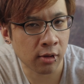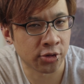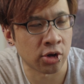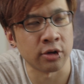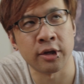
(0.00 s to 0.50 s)
a
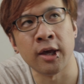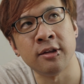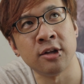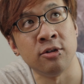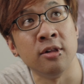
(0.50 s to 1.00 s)
chocolate
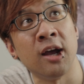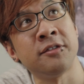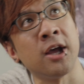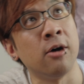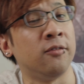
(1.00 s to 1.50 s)
cake that you
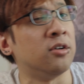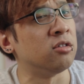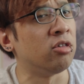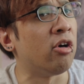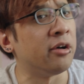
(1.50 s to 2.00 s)
left out for a
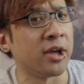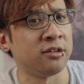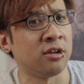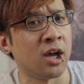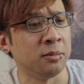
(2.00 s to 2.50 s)
long
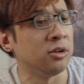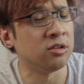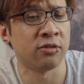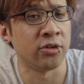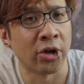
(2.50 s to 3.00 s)
ass time, that you
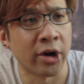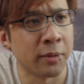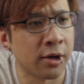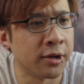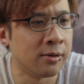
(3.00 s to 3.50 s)
just forgot
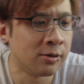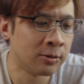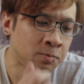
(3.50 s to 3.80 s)
about it.